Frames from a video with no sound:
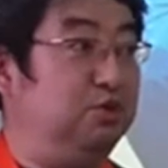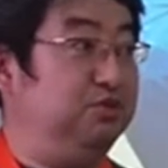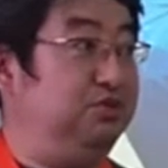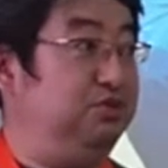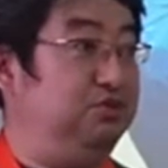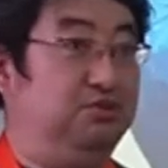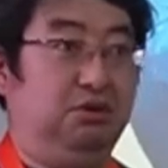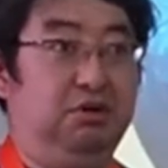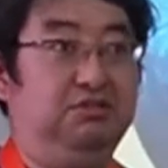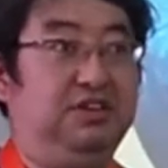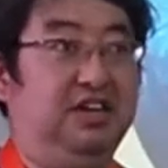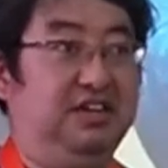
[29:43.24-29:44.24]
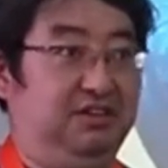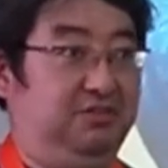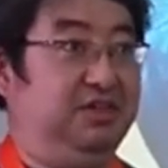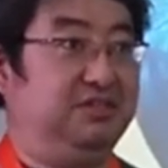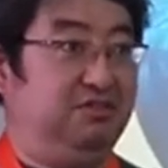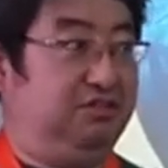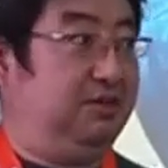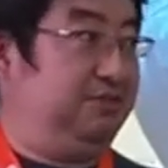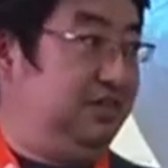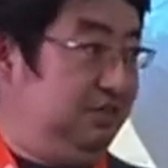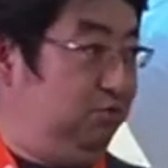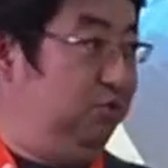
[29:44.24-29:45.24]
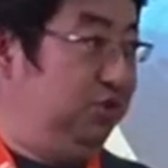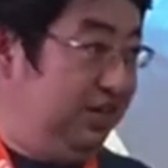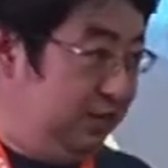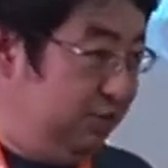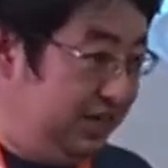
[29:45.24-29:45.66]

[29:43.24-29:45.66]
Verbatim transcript: okay, we talk about war anyway.